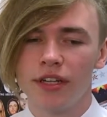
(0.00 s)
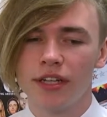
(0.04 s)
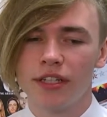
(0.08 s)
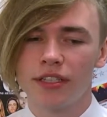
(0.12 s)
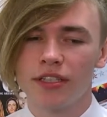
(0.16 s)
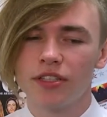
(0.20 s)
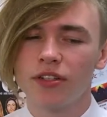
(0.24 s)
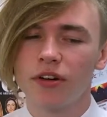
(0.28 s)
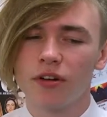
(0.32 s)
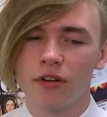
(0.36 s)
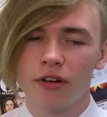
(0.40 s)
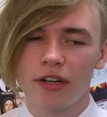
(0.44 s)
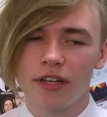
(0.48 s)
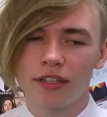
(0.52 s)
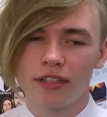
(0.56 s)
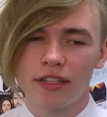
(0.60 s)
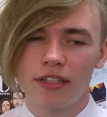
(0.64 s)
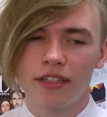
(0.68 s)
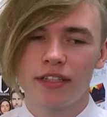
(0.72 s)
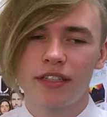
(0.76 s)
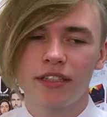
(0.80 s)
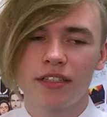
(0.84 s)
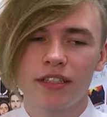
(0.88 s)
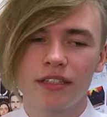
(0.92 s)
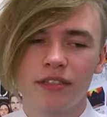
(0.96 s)
it's not,
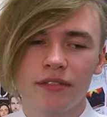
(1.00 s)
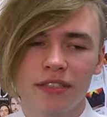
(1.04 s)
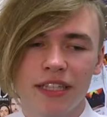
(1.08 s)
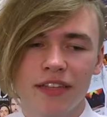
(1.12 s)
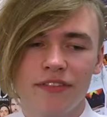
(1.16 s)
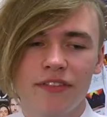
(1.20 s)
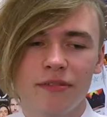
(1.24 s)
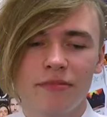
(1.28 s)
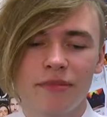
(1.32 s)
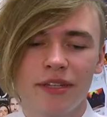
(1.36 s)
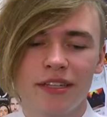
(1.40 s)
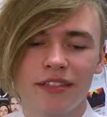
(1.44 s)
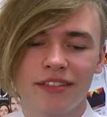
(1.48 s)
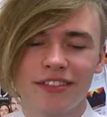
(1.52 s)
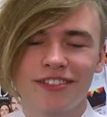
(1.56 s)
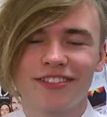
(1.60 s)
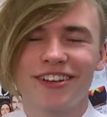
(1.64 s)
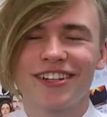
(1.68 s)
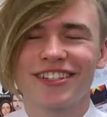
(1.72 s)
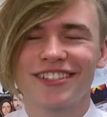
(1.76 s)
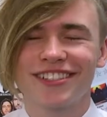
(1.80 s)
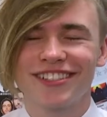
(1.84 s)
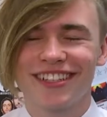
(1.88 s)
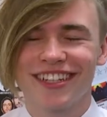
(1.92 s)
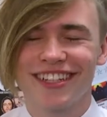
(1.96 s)
this is giving me a
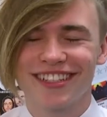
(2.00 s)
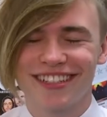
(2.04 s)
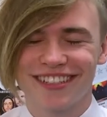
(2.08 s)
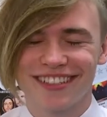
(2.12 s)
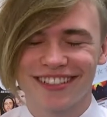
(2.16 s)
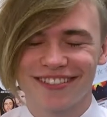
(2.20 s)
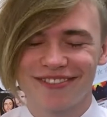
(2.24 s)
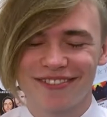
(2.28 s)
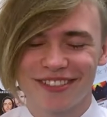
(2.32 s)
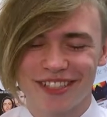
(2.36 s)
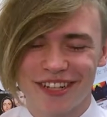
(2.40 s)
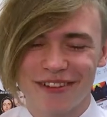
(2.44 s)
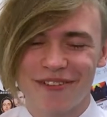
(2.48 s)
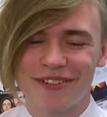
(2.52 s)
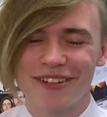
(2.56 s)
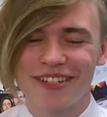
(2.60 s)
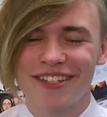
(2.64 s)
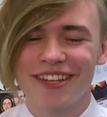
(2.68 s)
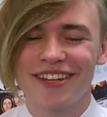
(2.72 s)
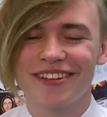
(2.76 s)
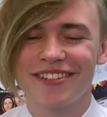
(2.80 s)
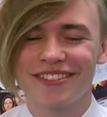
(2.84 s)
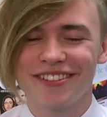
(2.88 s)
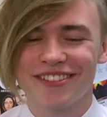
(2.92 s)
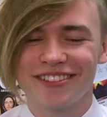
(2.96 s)
direction like which I want
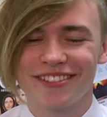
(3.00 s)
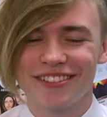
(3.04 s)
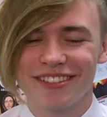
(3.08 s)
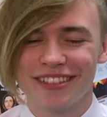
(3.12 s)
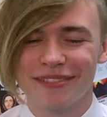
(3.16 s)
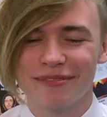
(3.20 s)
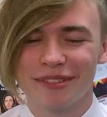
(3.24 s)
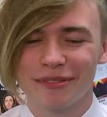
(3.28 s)
to go to.